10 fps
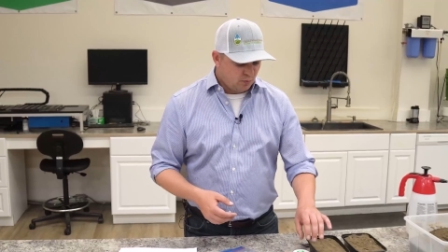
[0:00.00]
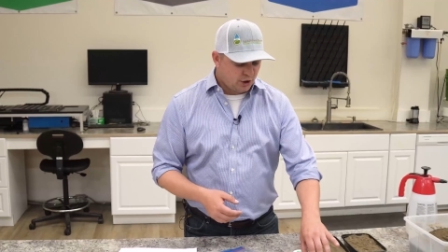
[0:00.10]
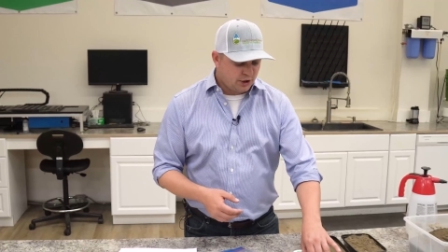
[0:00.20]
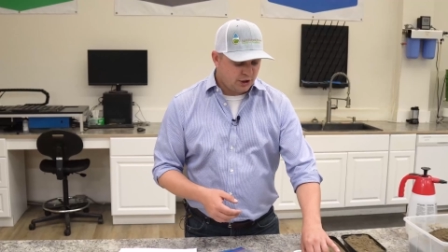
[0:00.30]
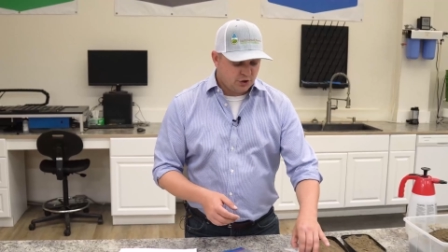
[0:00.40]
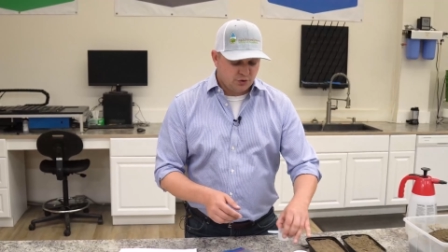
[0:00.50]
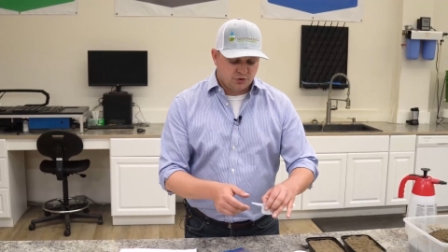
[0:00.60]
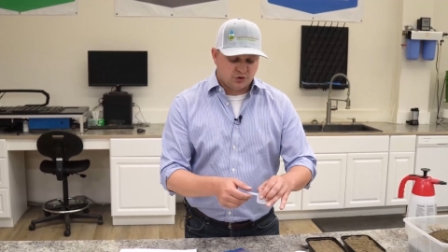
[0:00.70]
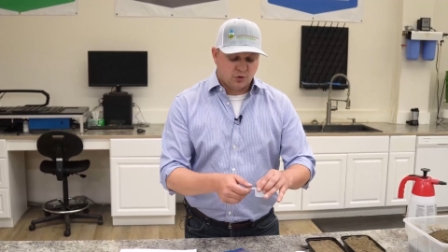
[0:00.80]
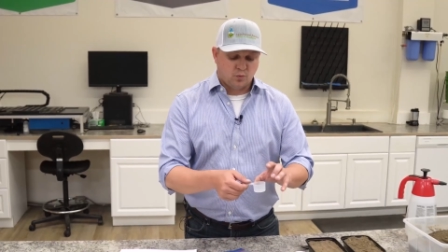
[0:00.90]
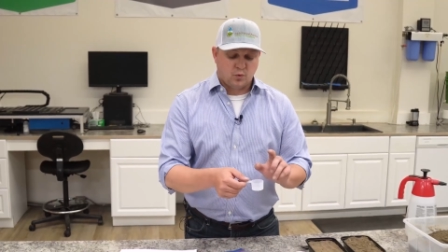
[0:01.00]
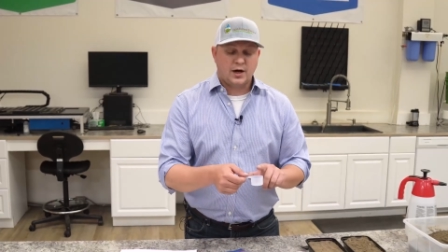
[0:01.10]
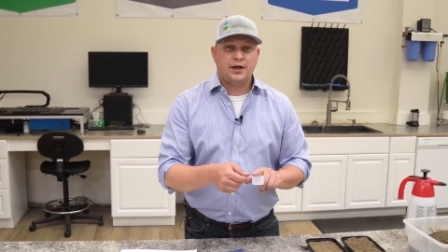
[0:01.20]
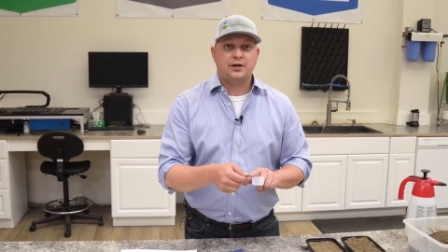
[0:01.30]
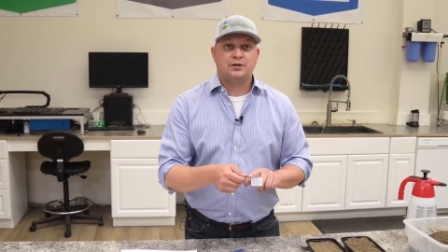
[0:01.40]
We're gonna use
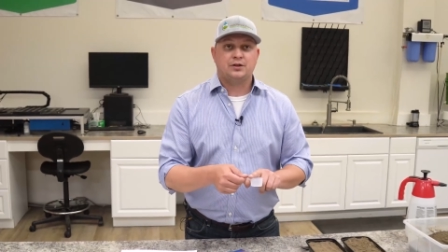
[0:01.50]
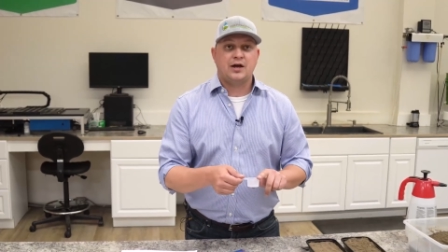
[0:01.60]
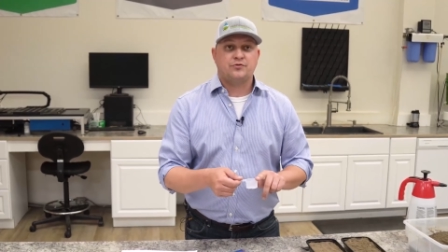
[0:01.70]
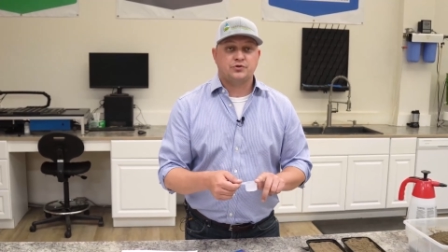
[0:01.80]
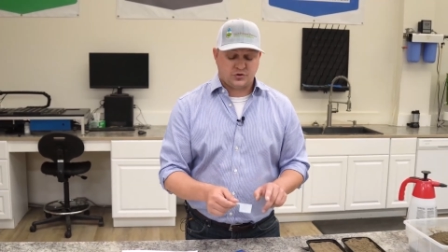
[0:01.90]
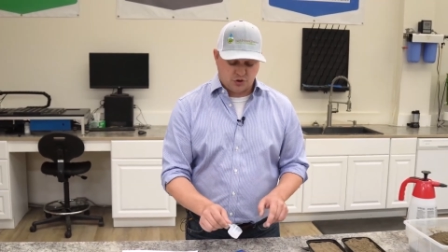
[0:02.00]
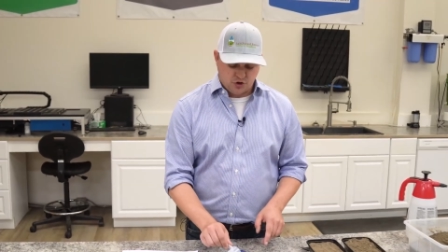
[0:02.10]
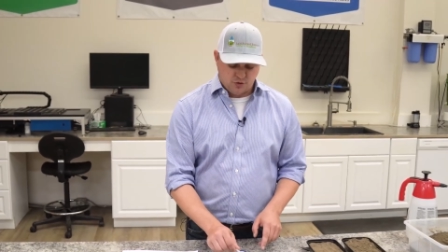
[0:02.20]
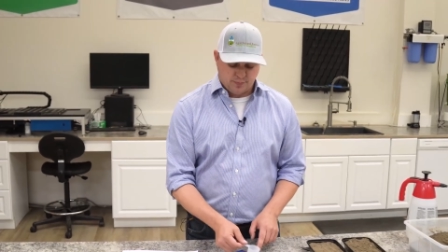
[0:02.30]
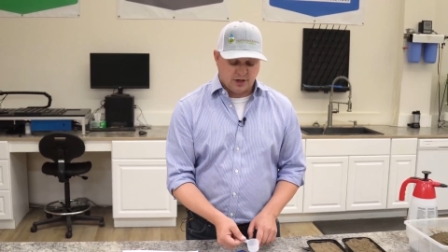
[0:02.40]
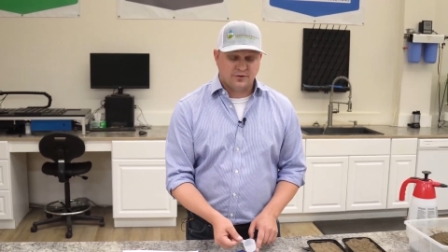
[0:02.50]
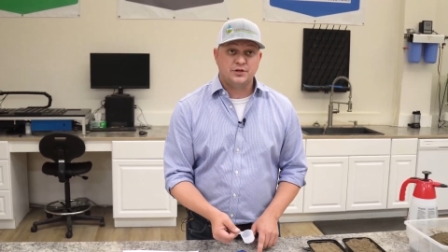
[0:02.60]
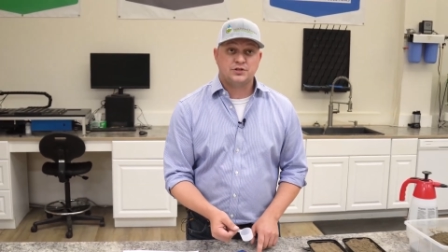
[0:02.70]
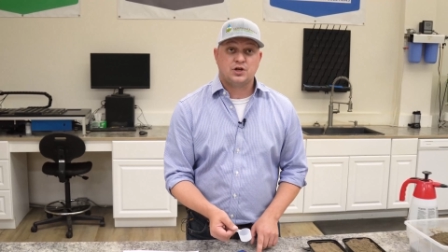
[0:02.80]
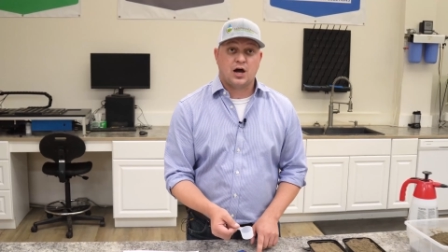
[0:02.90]
one level scoop of
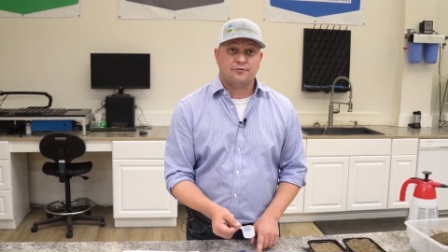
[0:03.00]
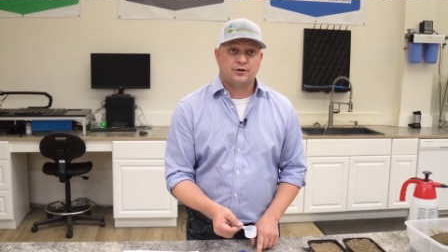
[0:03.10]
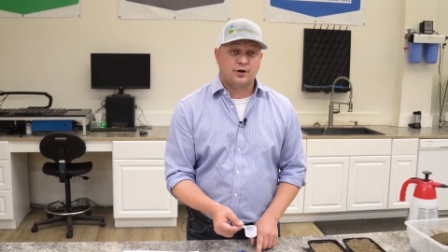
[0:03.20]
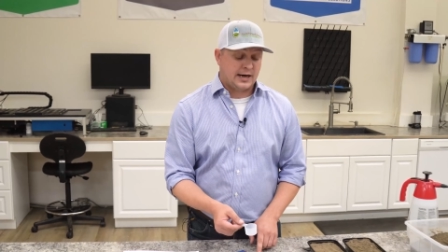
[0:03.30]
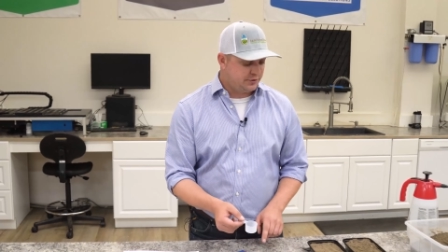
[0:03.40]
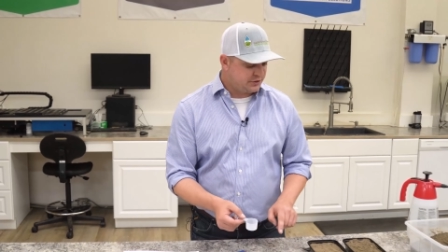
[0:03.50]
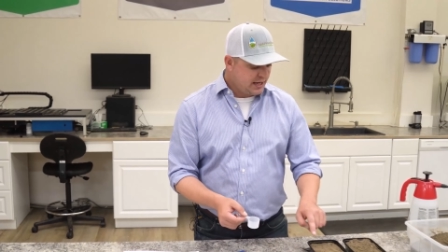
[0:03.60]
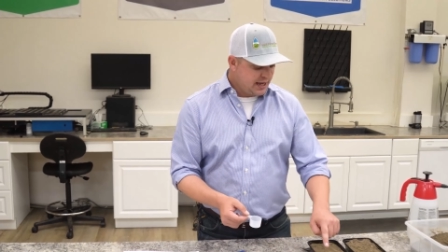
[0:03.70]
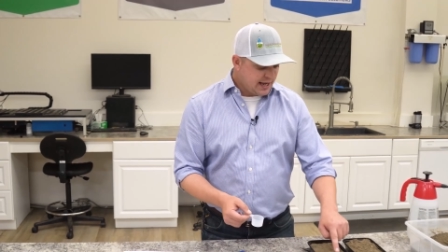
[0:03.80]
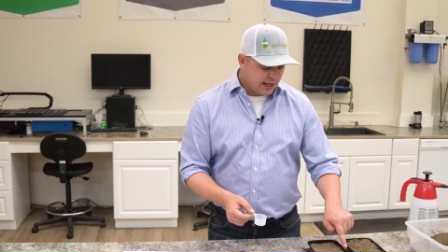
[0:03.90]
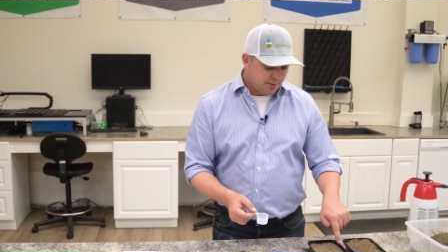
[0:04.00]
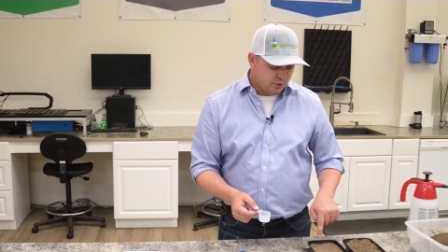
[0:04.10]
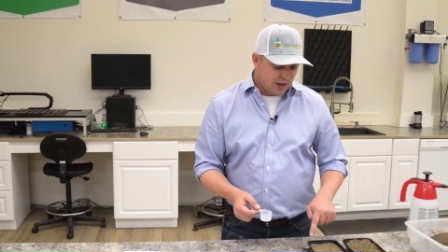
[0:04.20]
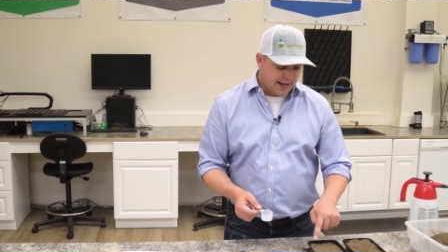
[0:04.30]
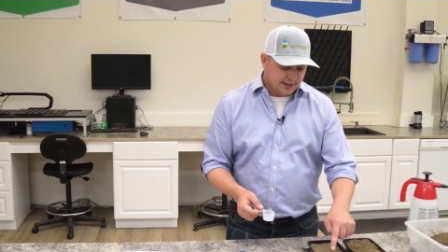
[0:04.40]
these coffee grounds and
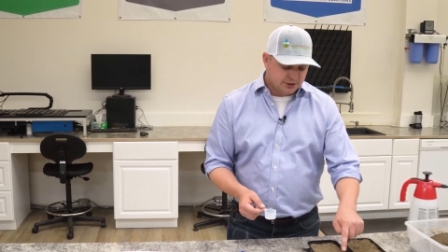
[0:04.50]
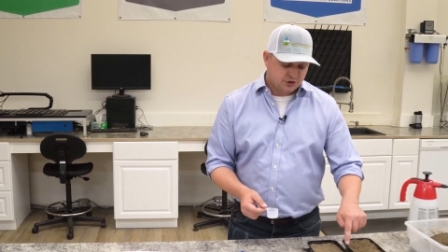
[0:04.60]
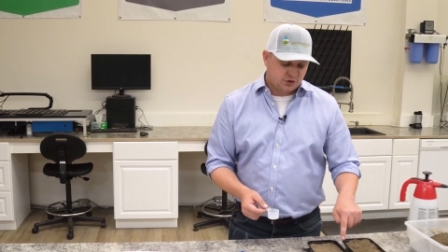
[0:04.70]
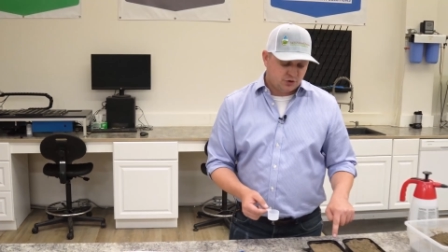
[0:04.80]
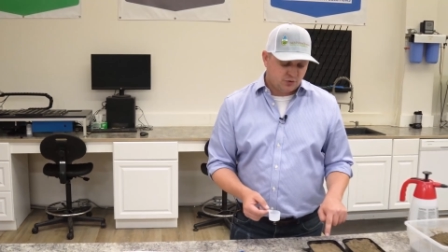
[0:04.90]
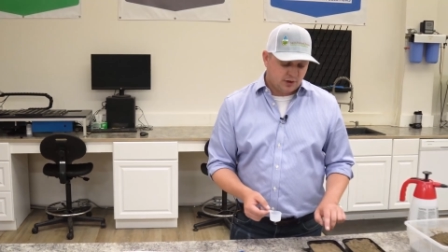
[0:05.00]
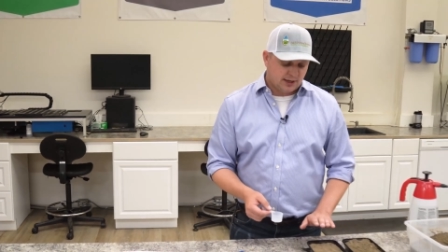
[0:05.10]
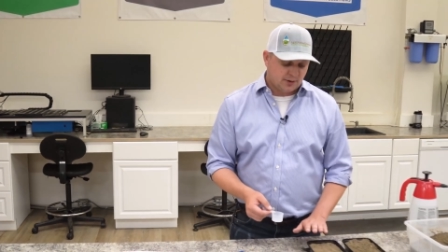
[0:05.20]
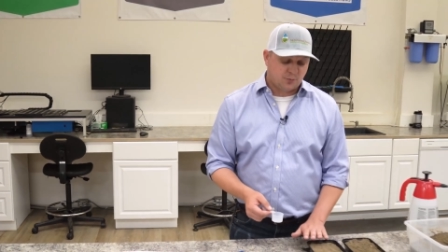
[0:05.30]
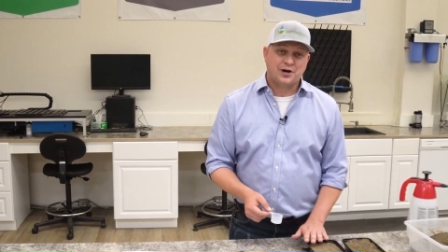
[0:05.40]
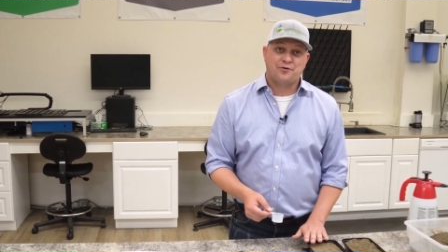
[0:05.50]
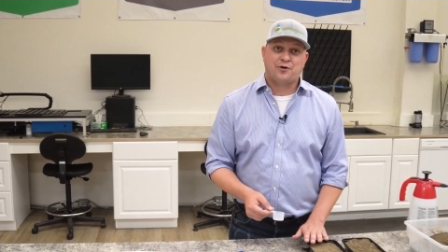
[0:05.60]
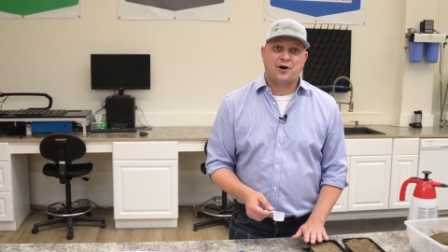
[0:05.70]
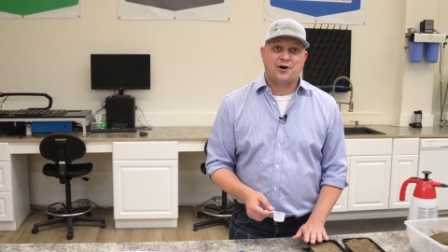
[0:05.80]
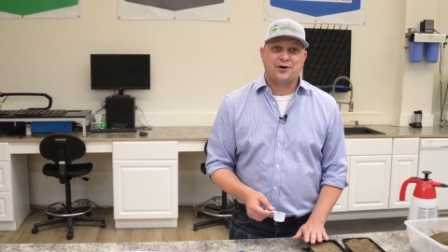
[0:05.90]
apply it to uh, one of
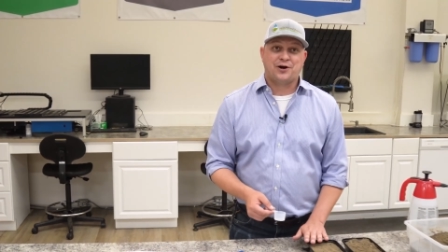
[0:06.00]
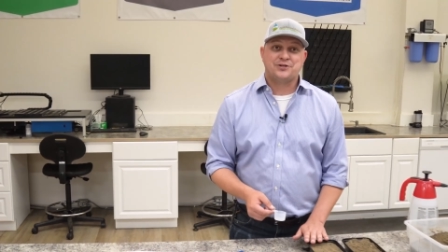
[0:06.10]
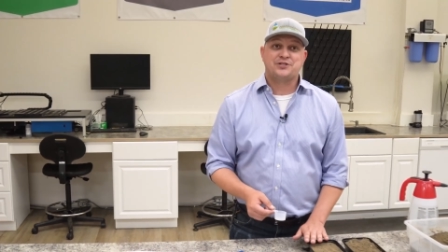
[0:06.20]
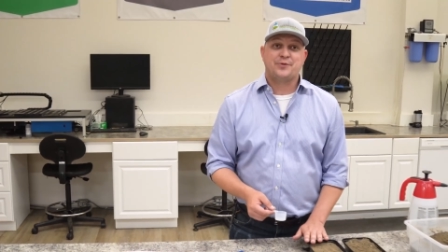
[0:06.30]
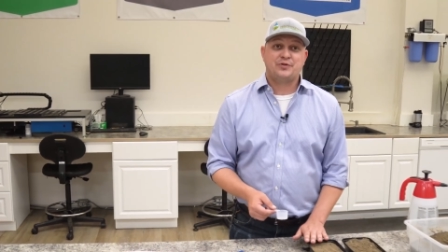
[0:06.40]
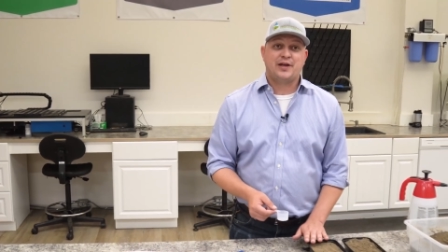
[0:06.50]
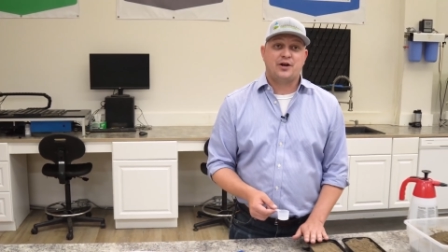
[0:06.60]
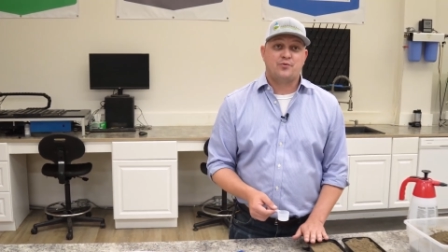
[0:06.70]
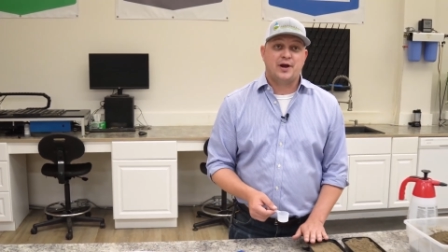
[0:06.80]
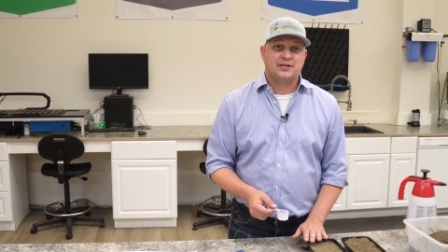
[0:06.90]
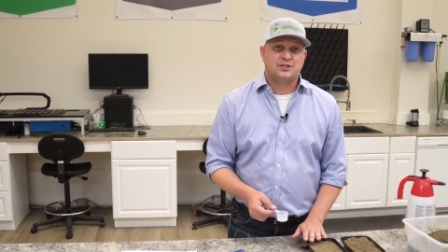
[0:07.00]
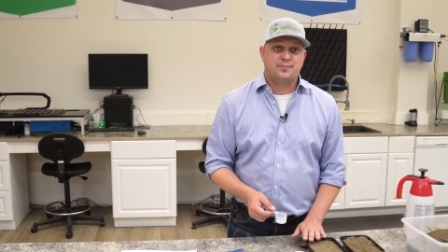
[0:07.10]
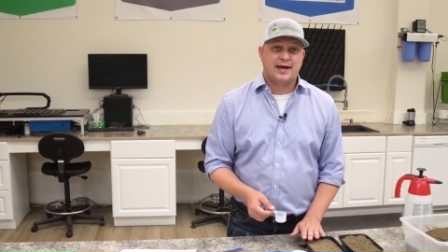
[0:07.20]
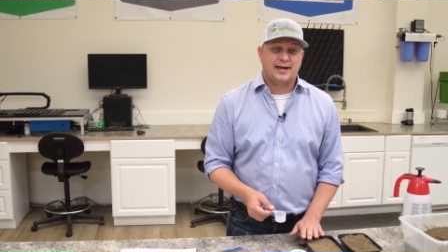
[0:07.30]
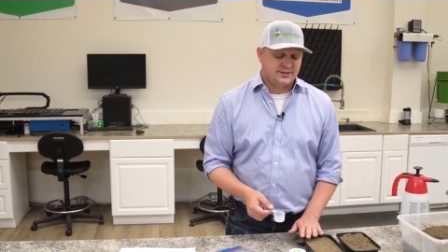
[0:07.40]
our, our simulated raised
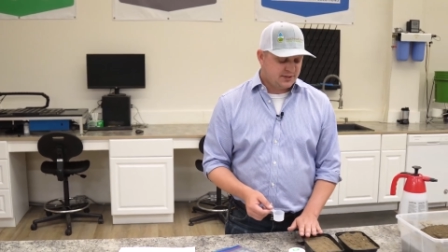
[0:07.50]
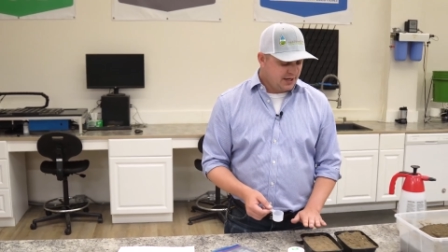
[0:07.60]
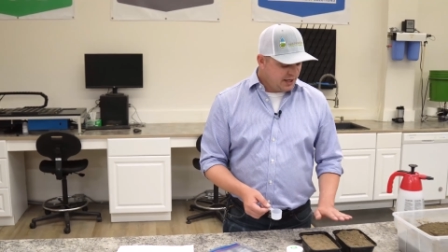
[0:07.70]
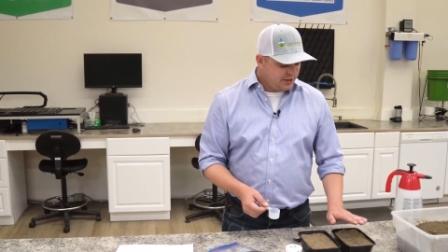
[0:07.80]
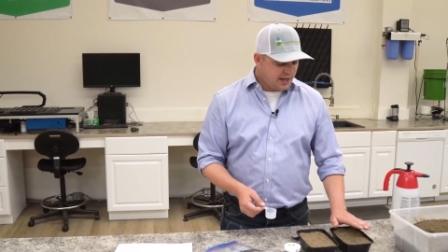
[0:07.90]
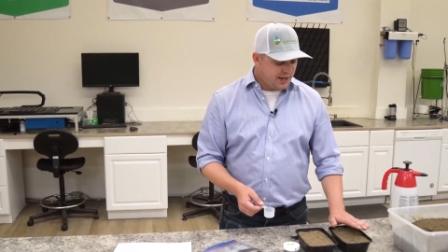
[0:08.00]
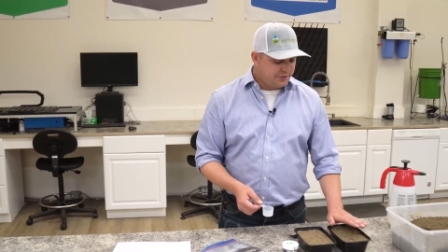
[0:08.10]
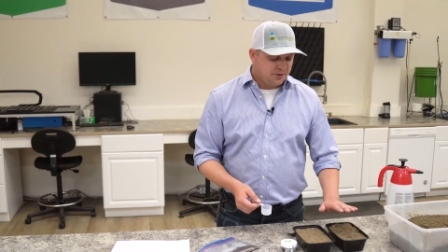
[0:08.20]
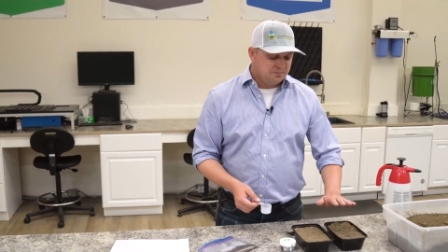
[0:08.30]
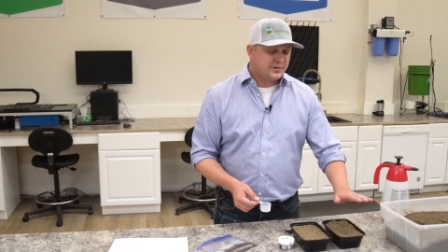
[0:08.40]
beds. The other,